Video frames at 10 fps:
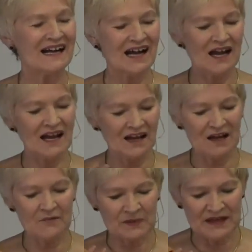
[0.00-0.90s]

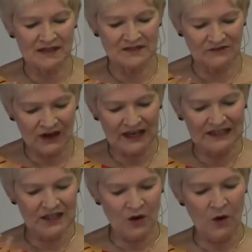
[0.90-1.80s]
I'm being
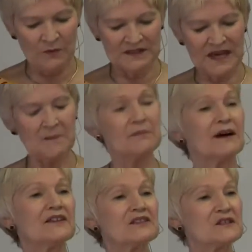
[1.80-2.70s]
divinely opened up
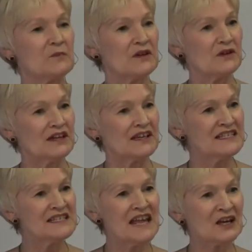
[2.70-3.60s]
by the Spirit.
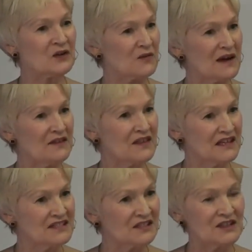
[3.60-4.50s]
Isn't that a great
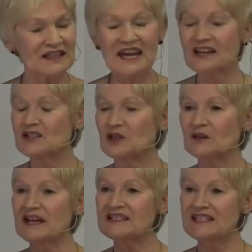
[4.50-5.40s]
thing to look at? So
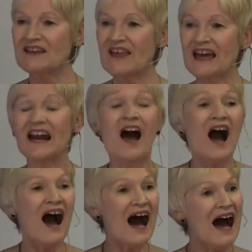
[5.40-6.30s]
let's say that.
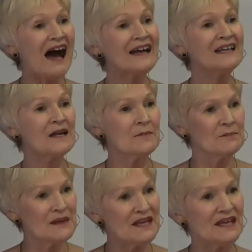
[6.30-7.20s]
I
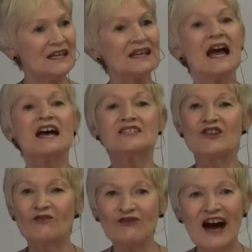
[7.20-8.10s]
am being
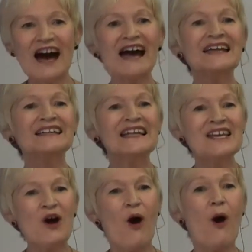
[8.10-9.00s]

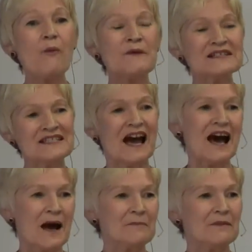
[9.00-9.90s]
divinely opened
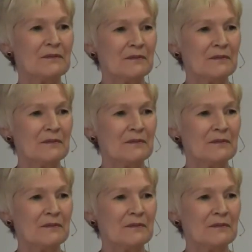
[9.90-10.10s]
up